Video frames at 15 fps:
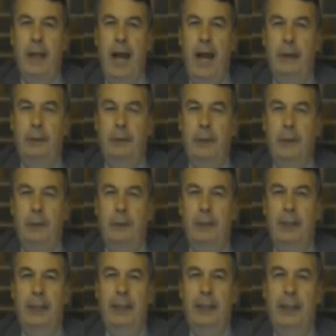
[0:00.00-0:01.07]
the
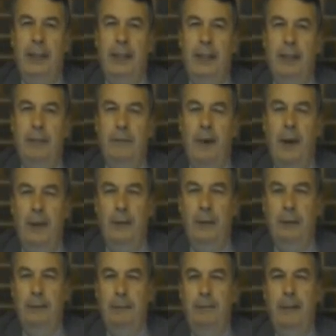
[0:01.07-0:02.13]
household. The Father
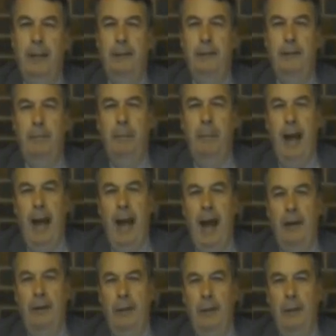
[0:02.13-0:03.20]
is a figure of
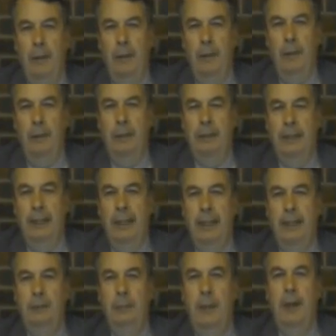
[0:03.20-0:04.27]
power and authority,
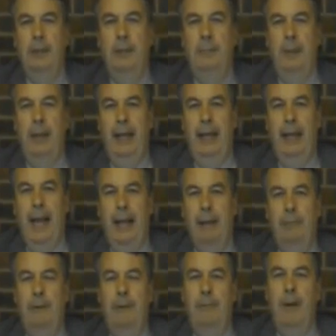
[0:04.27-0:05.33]
as well as being a
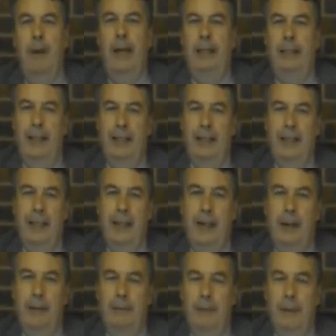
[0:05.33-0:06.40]
provider
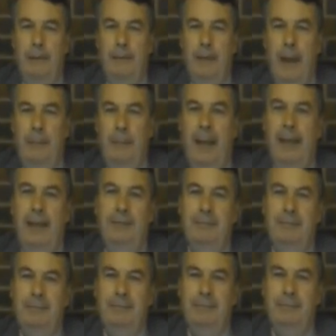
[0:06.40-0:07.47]
for the family.
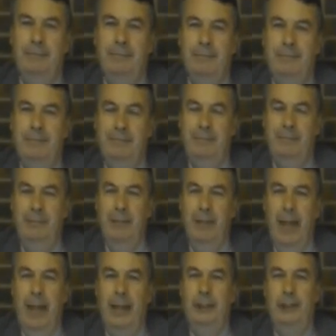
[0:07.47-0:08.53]

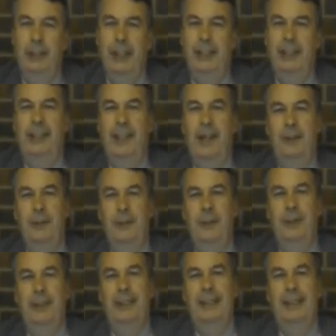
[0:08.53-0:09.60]
And as Jesus goes
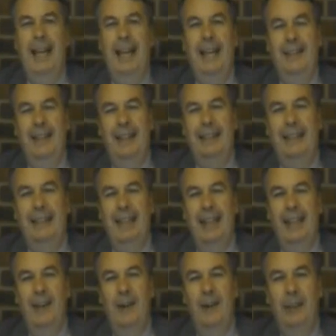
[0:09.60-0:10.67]
on to say
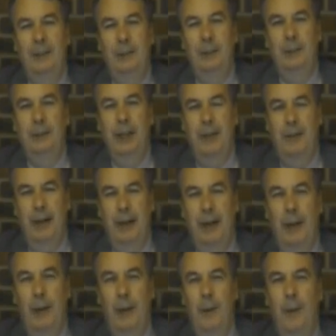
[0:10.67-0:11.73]
that God is also the
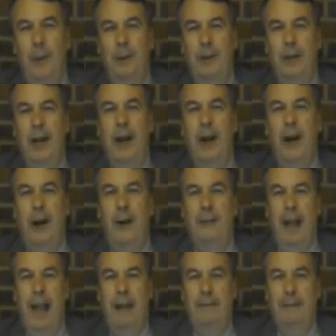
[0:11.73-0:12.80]
Lord of
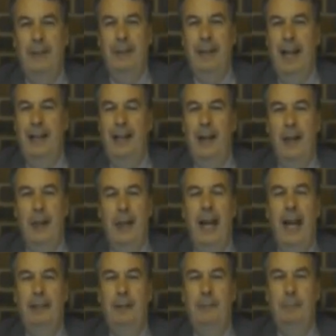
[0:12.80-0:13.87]
heaven and earth,
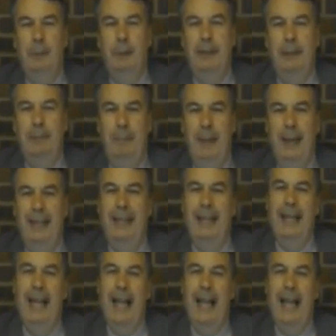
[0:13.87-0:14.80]
that is a pretty big